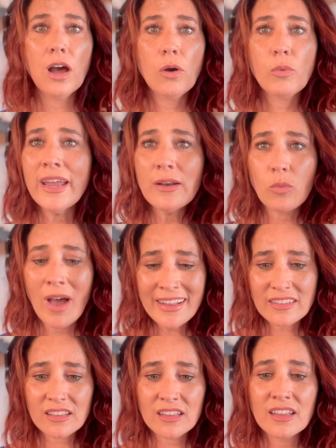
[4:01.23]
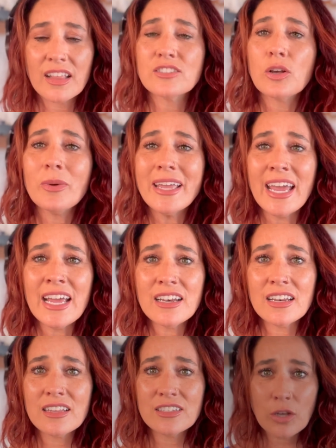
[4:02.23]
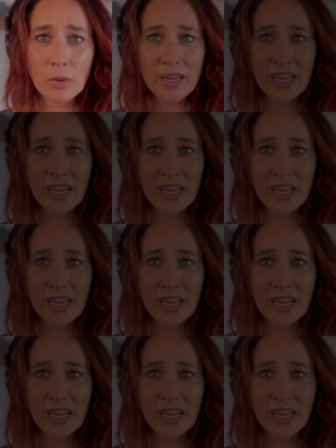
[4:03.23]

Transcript: wait, what? That's all we get? That's all we